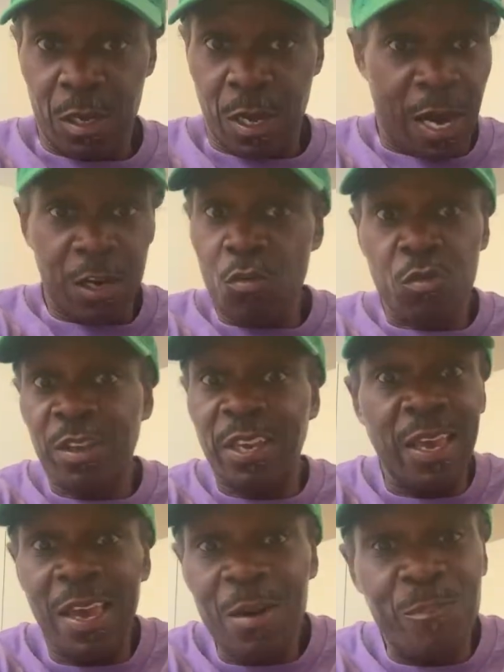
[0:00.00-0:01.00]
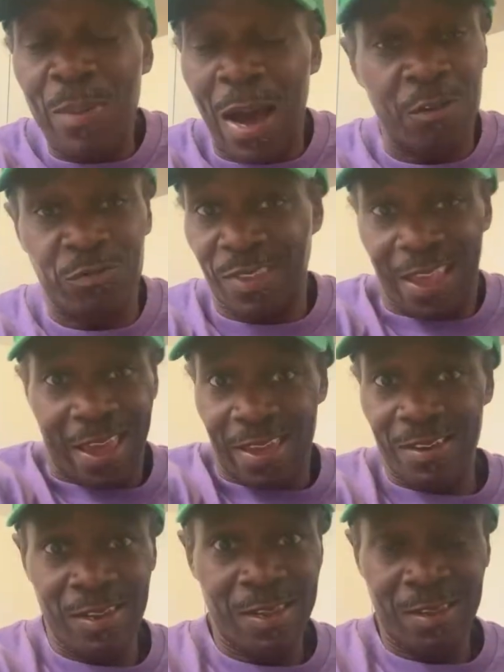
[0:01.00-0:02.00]
I don't care about that.
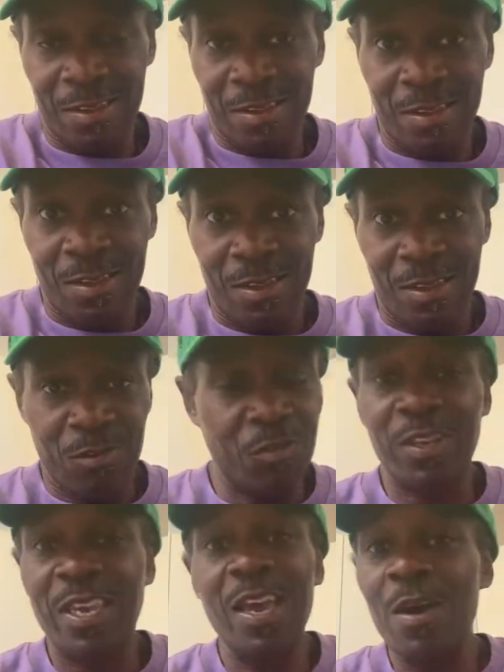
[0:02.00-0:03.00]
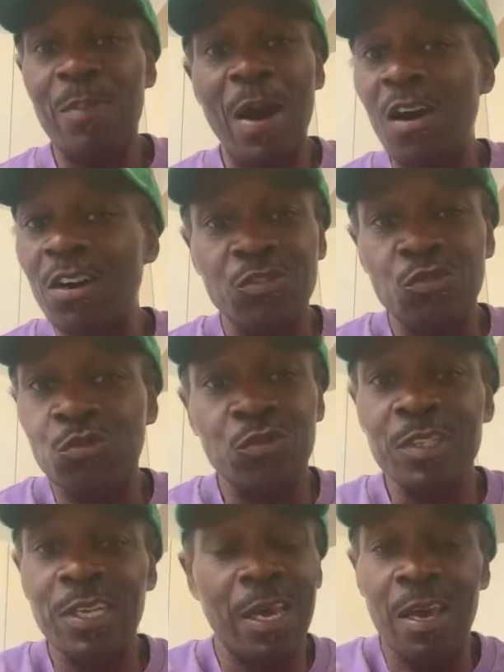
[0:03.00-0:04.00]
I don't care about her
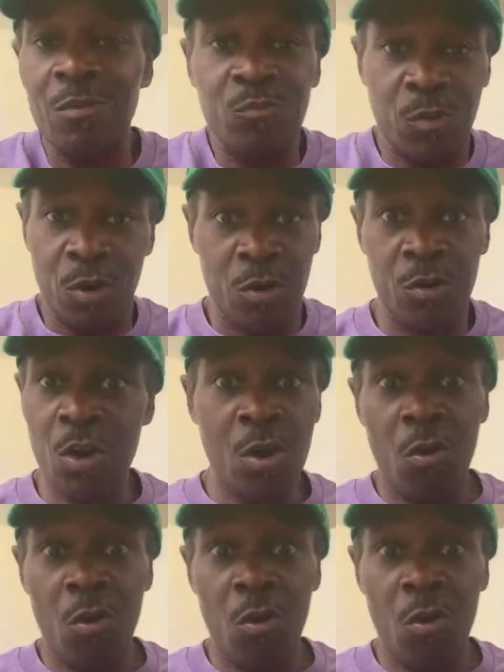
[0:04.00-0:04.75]
using the N-word